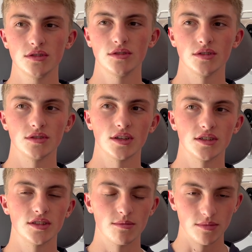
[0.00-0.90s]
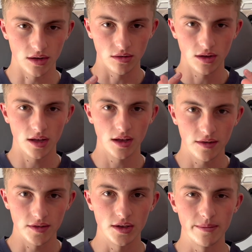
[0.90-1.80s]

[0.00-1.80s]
So it's not just a big heavy